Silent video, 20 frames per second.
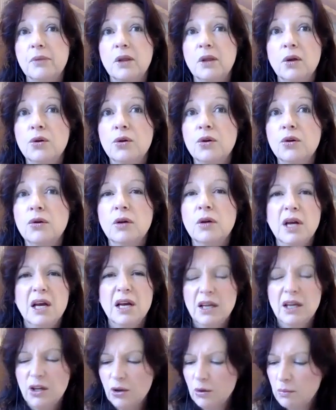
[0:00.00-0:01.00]
who
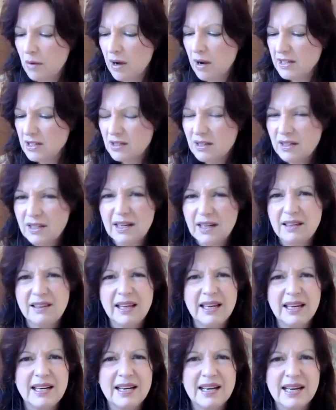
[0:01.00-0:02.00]
might sort of get
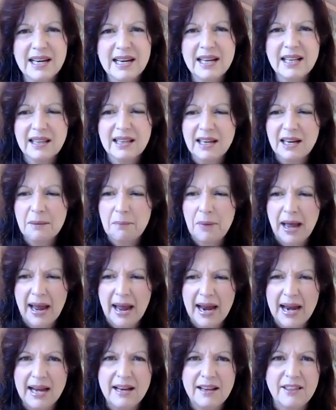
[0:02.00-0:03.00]
that niggling
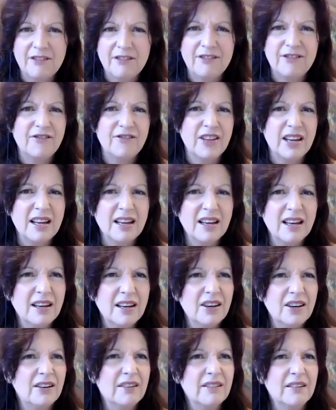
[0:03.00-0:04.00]
pain in the finger,
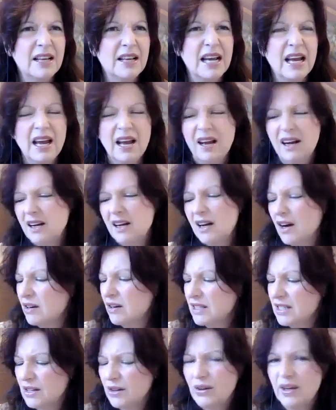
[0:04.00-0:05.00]
and then, oh,
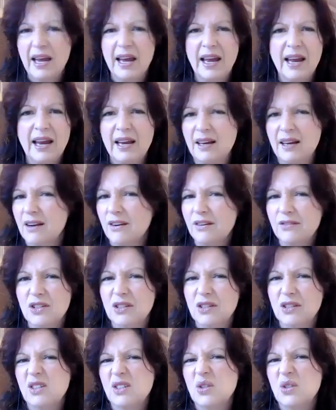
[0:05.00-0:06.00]
it's okay, I've
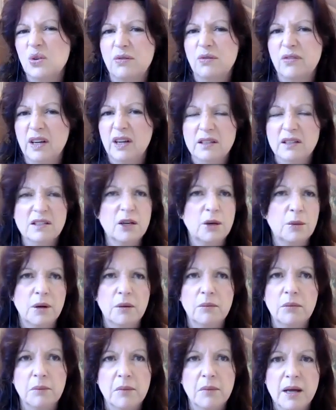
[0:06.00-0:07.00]
just got a sore finger, it's no
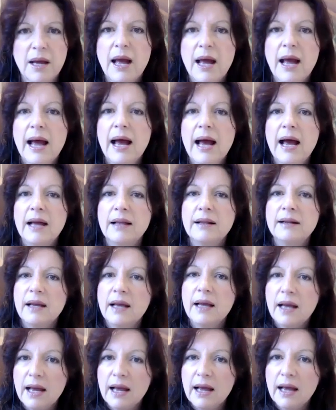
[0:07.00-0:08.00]
problem. And
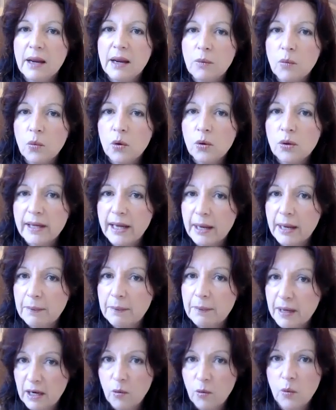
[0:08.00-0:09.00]
it will keep
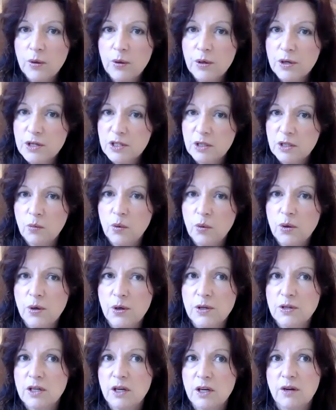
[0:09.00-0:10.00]
getting worse and
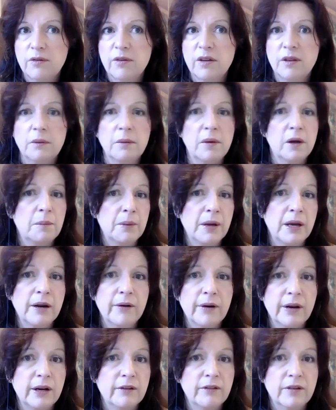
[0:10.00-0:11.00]
worse over a
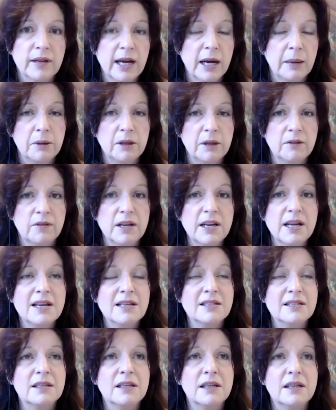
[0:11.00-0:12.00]
period of a couple of
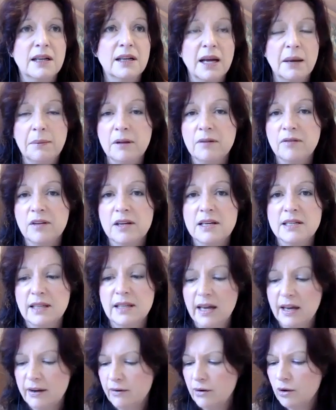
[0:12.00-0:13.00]
years. And then a couple of years
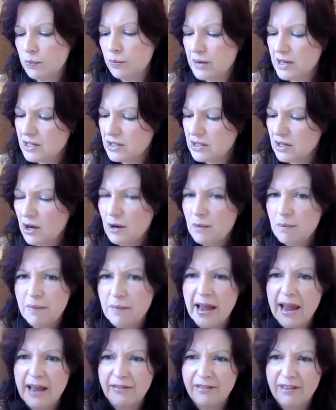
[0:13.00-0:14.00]
later, it'll be so
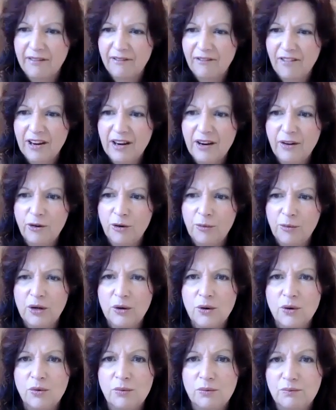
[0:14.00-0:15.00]
bad, their finger will be
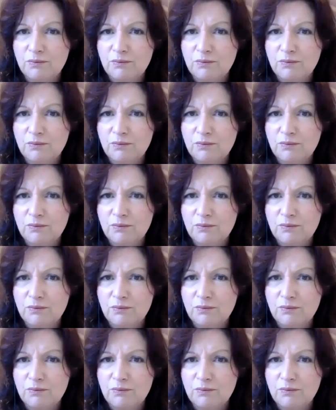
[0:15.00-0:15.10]
all